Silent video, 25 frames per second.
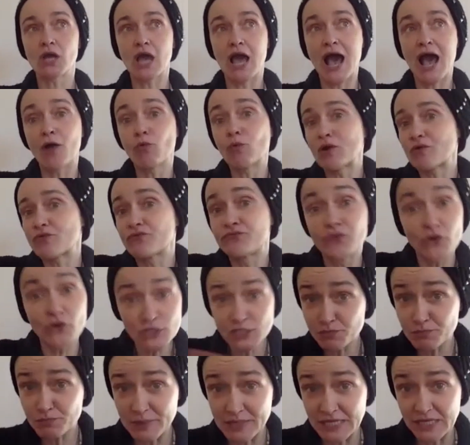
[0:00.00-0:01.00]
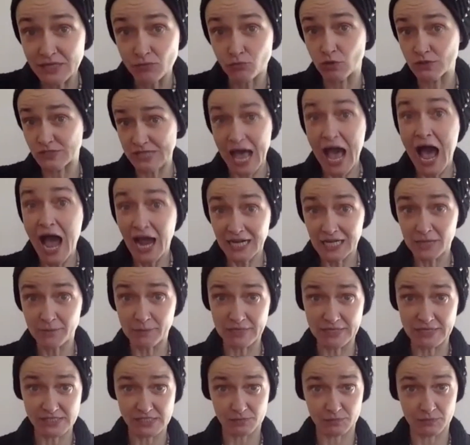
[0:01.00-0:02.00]
our first belief was
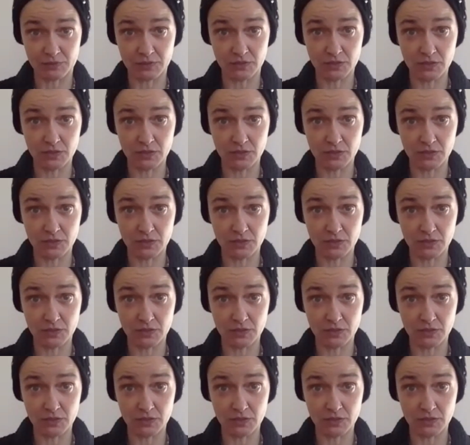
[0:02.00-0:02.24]
animism.